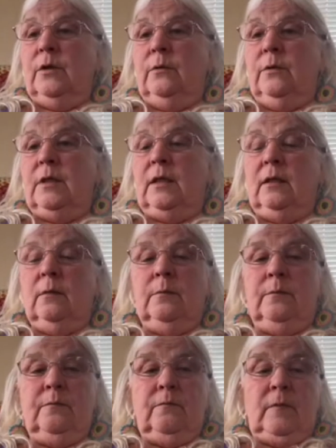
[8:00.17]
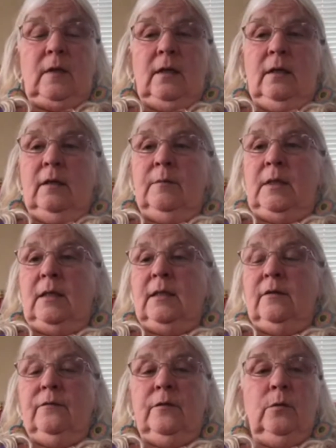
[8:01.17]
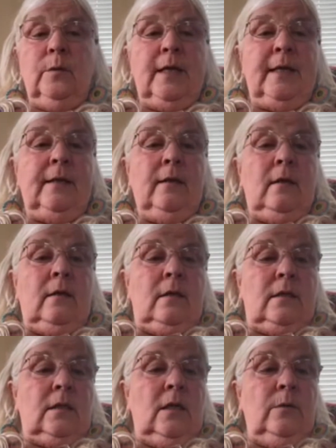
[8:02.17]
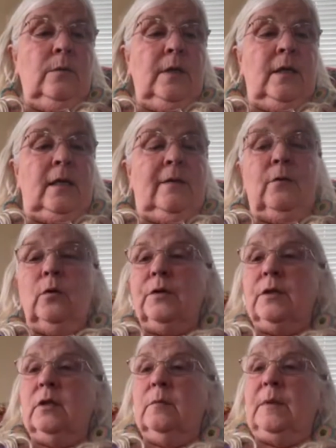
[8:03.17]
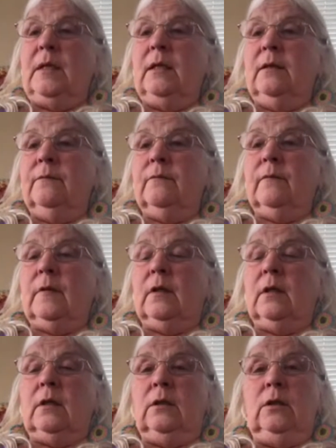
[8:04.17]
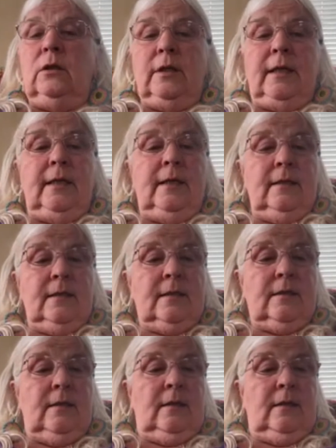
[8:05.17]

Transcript: using them um, in a different way. So uh, I've also been looking at